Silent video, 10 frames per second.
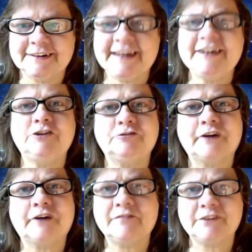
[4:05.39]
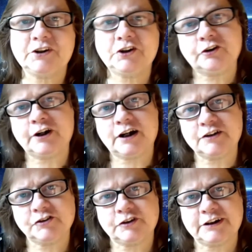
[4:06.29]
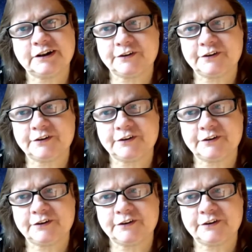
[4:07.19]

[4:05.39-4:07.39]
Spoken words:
Thank you for having the curiosity